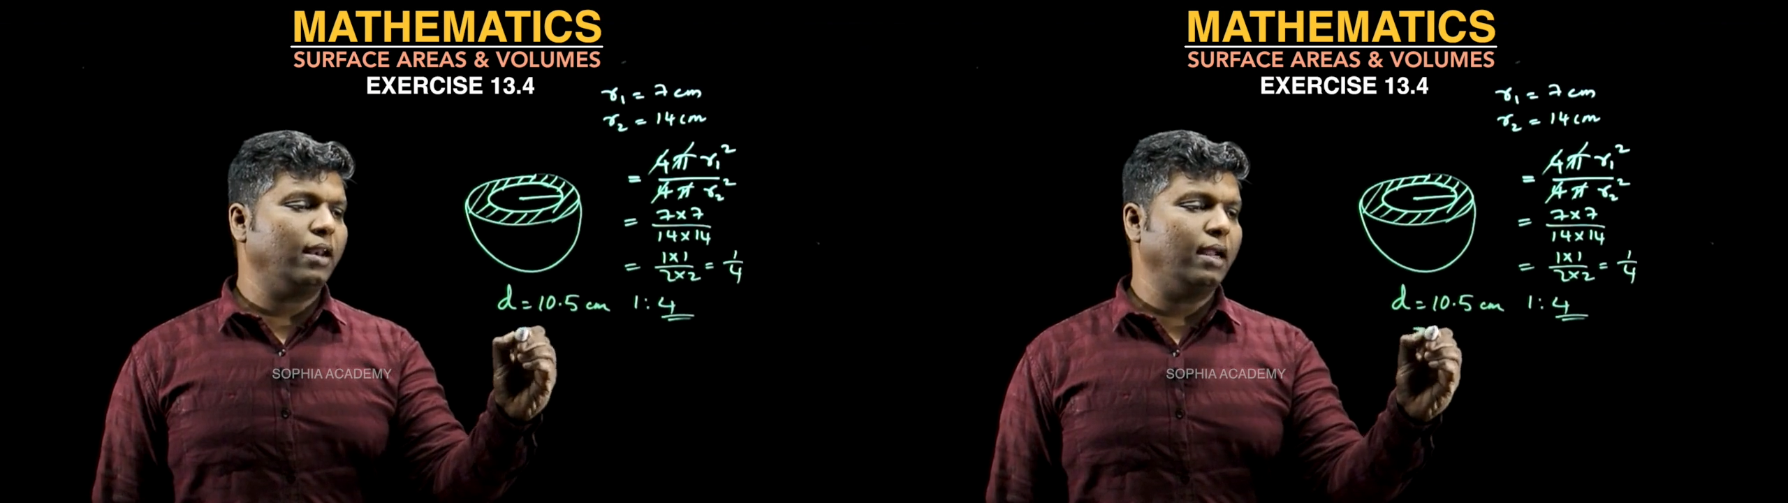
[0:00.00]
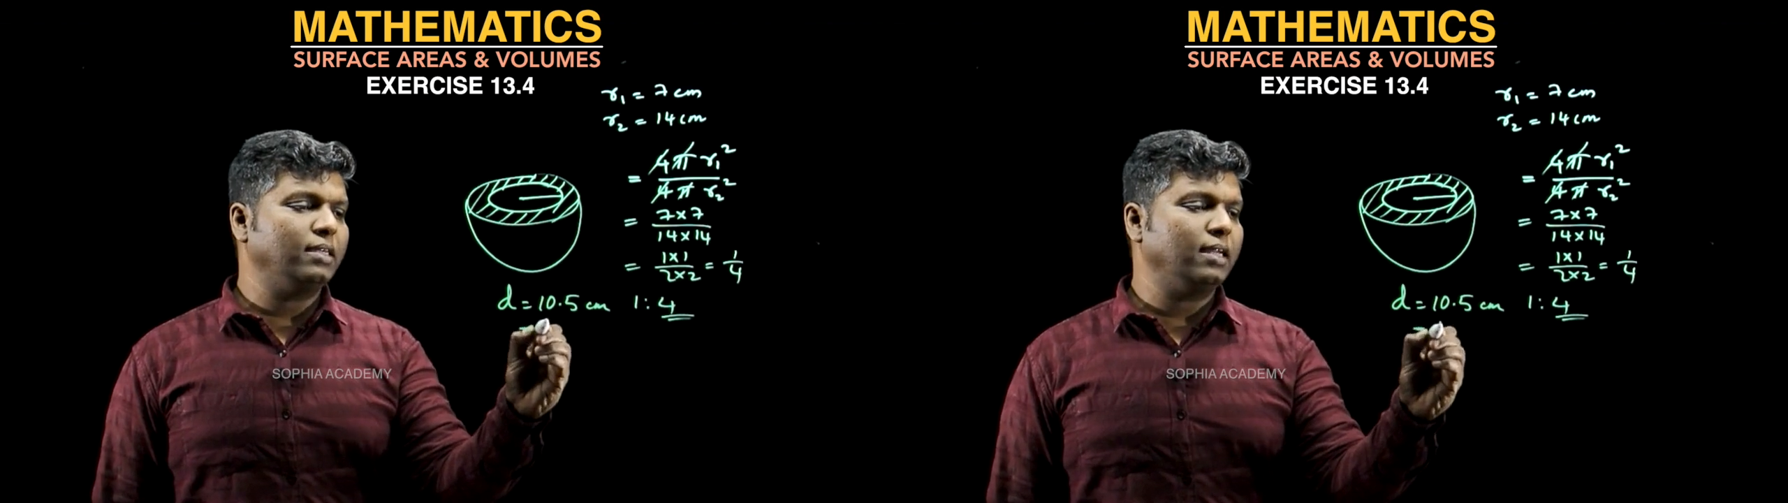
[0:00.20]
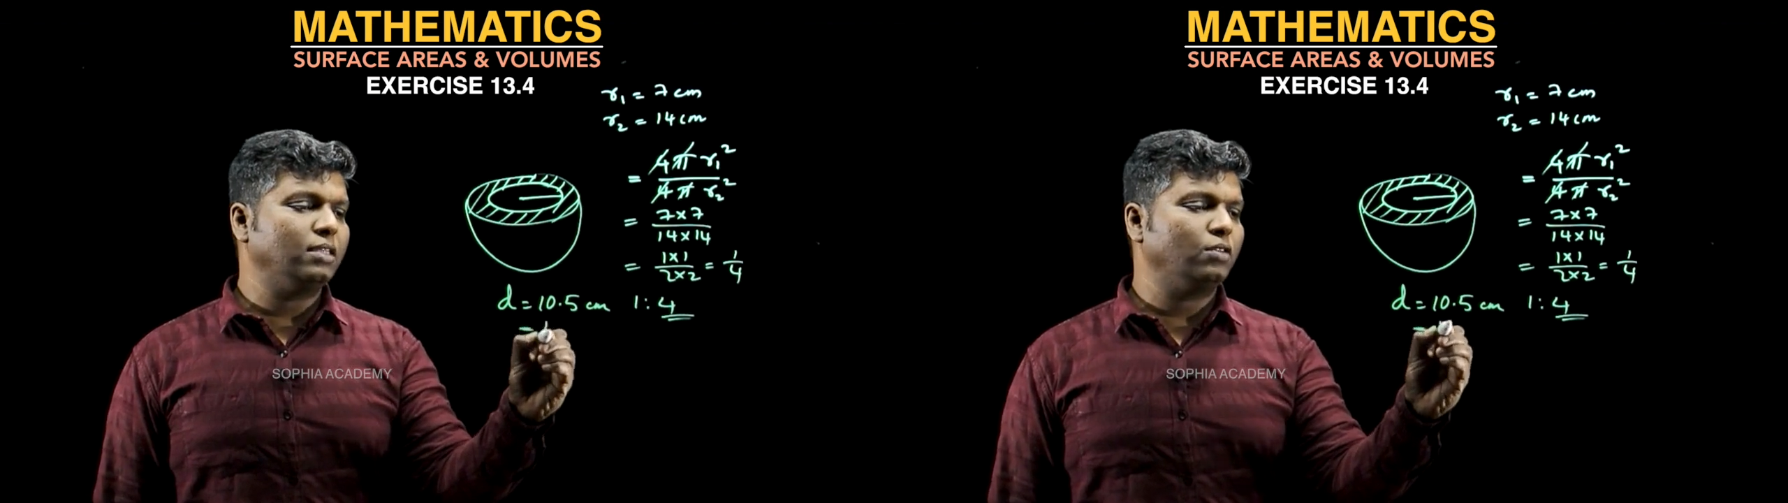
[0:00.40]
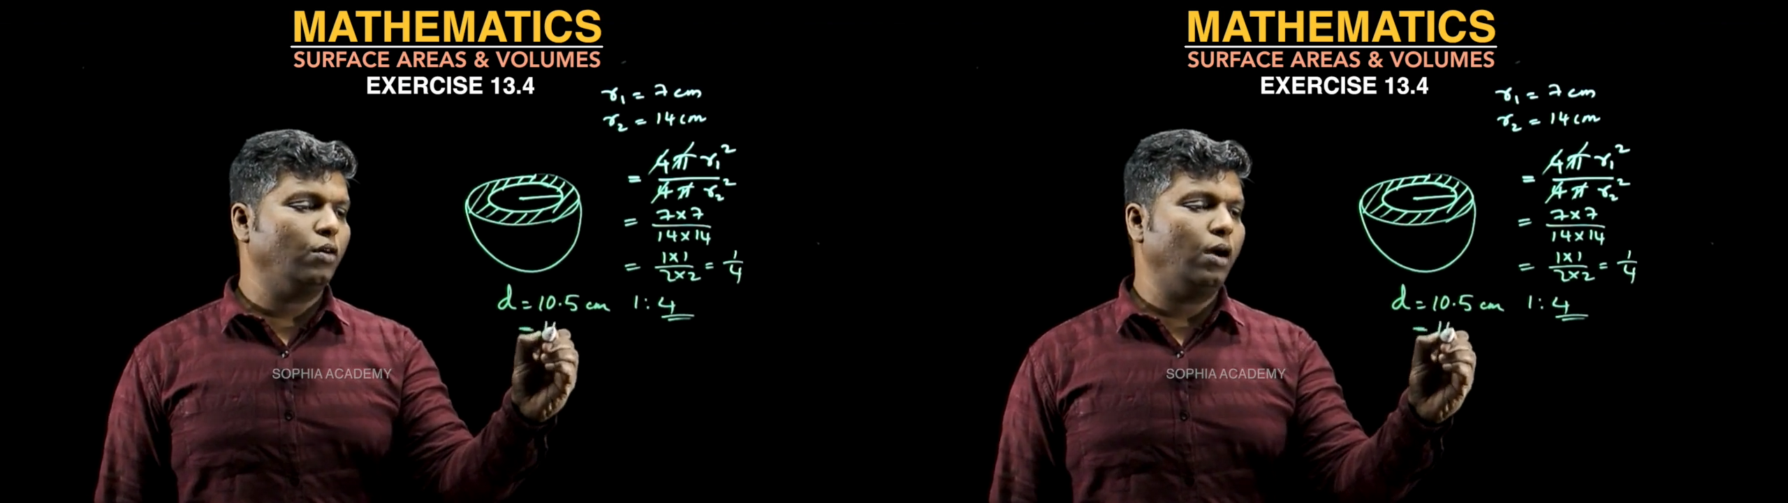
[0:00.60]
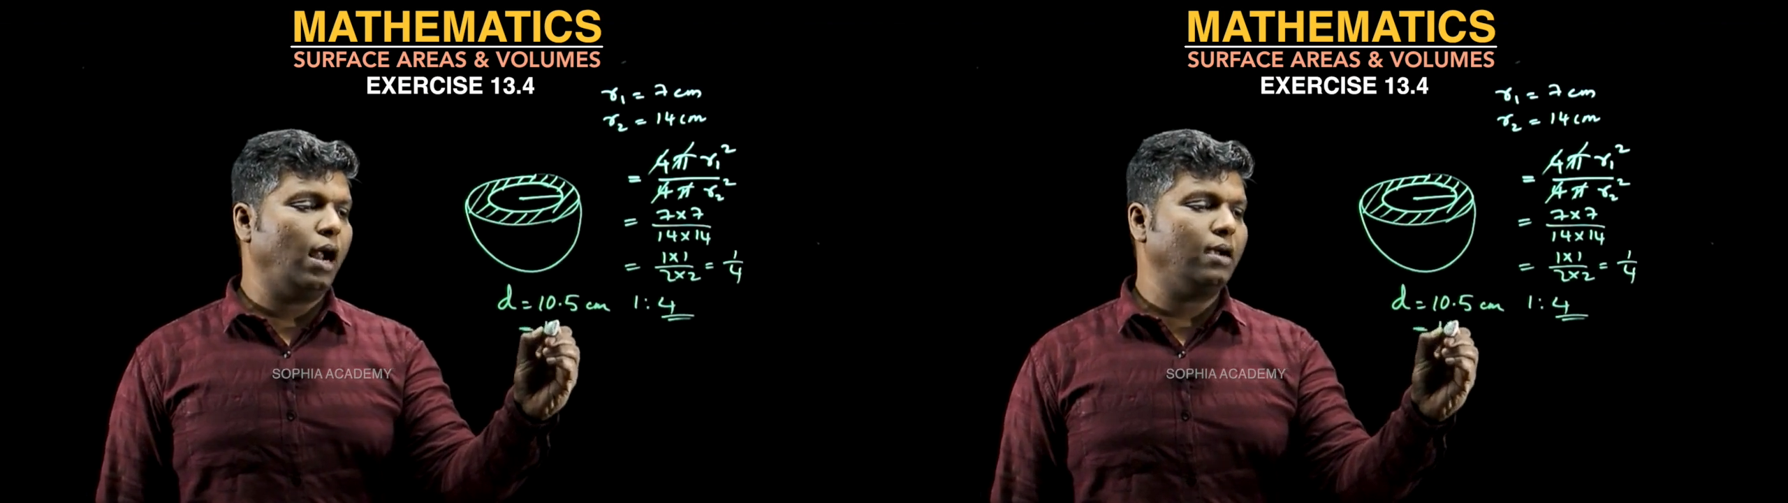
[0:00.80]
we can write it
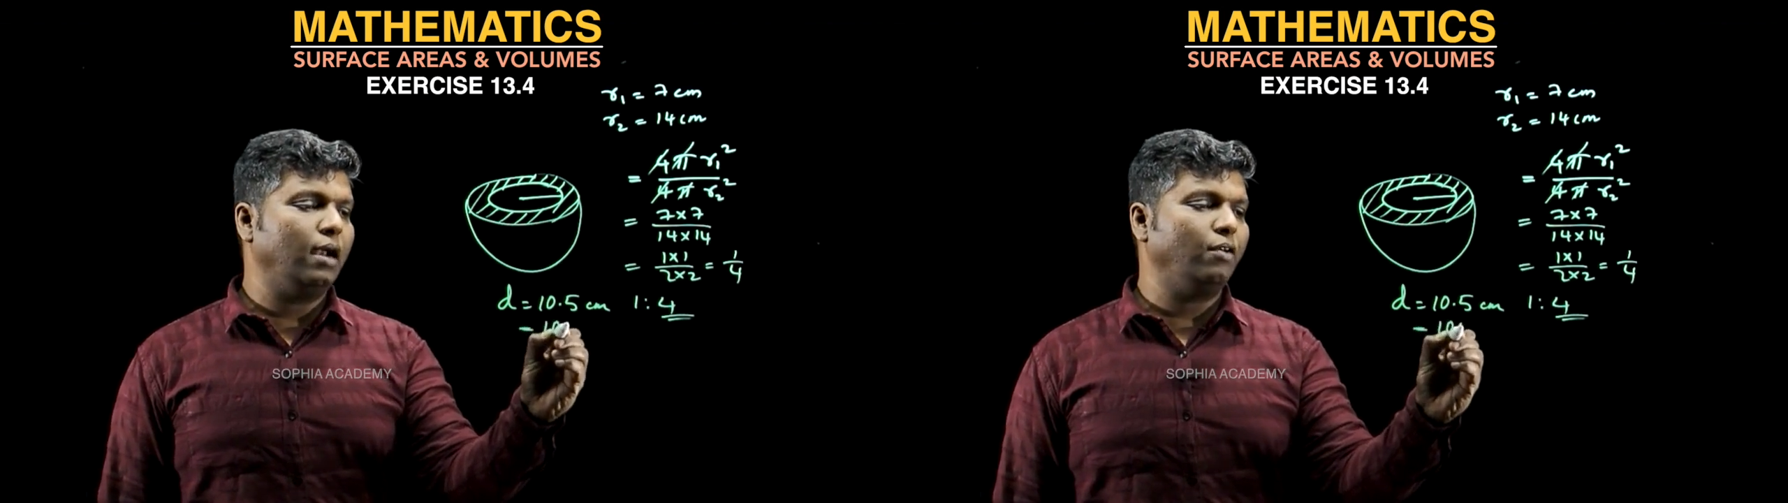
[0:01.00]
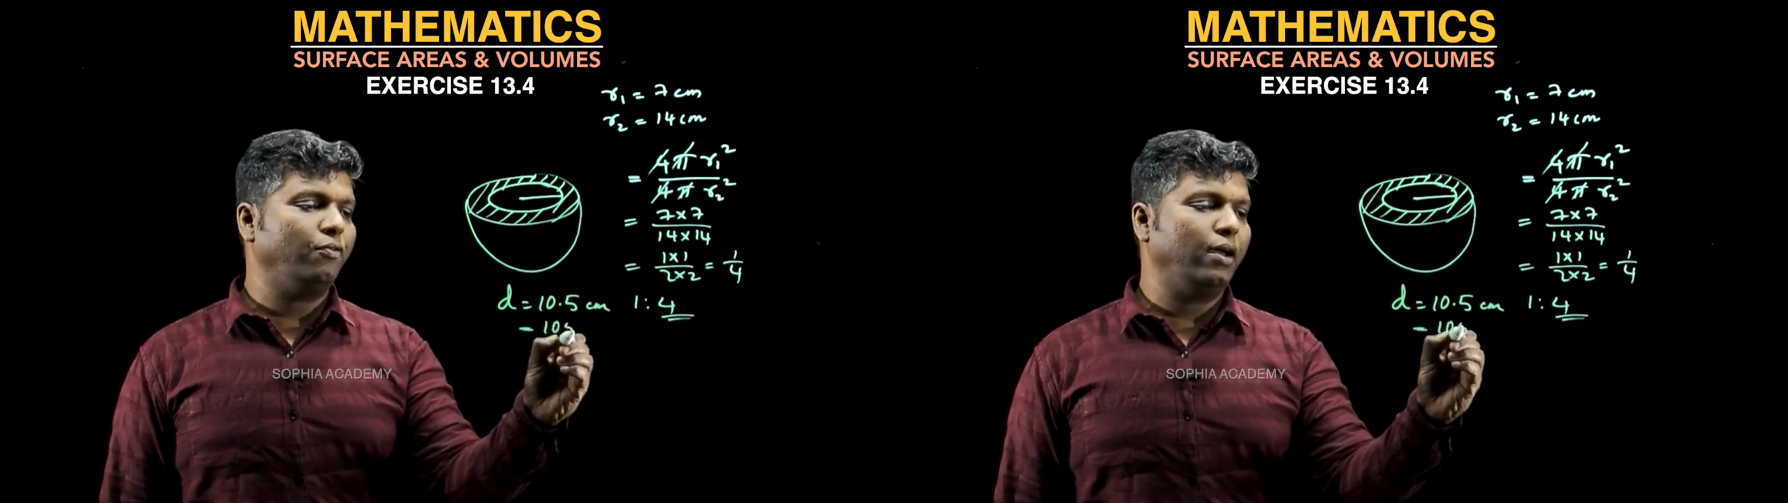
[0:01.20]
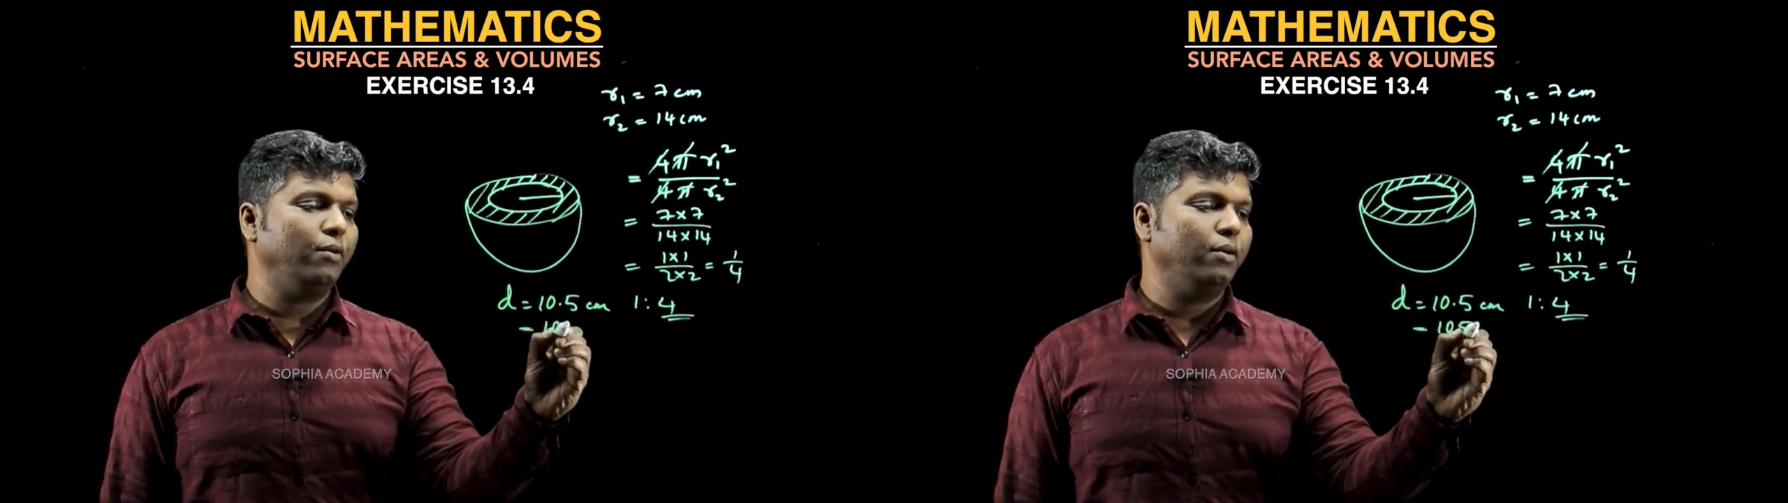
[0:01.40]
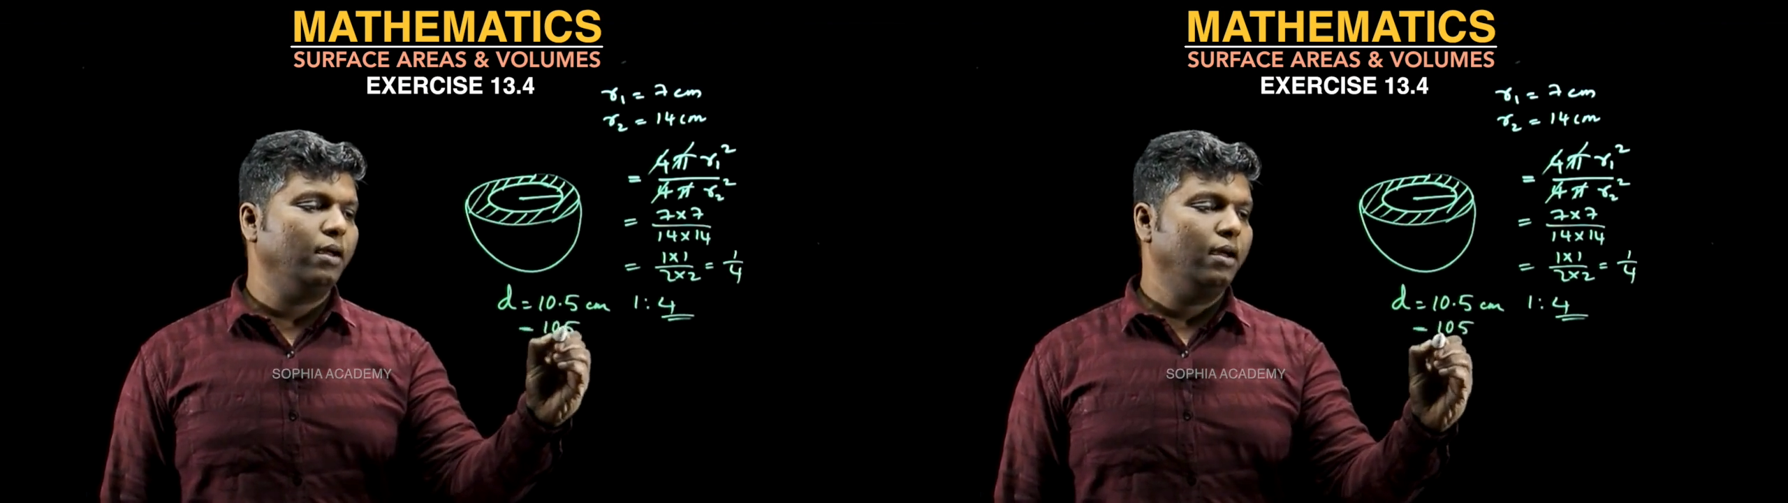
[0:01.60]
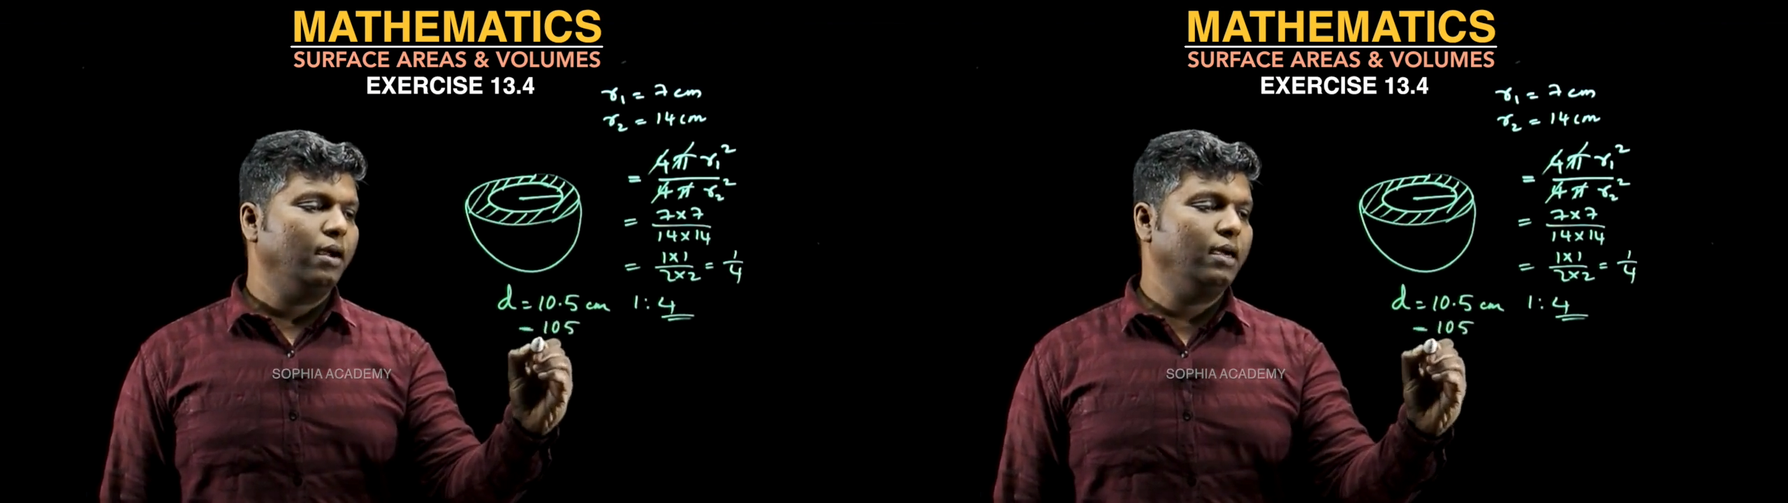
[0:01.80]
as 105